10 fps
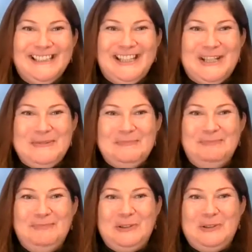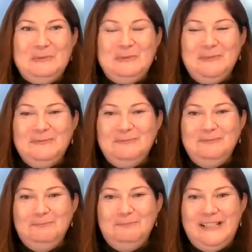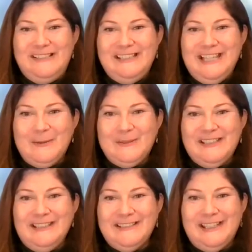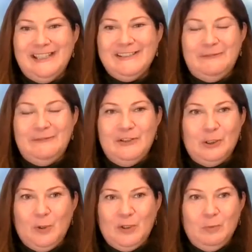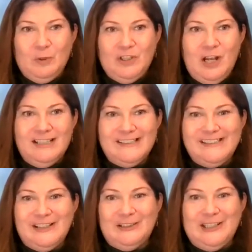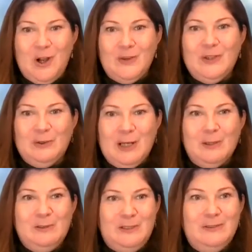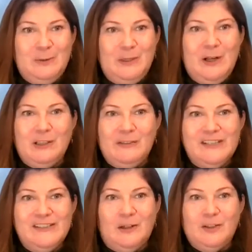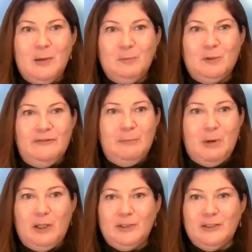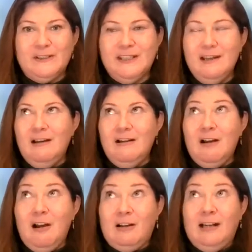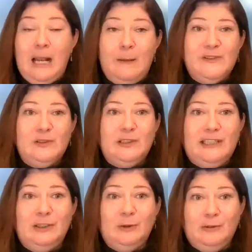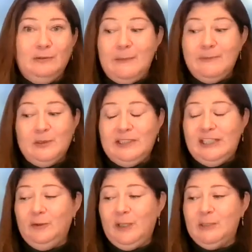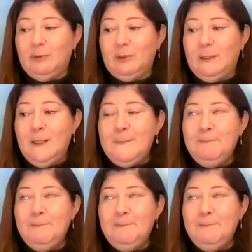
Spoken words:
You know, BC Housing is a funder. We're not necessarily on the ground doing all of this. Our nonprofit partners are absolutely incredible.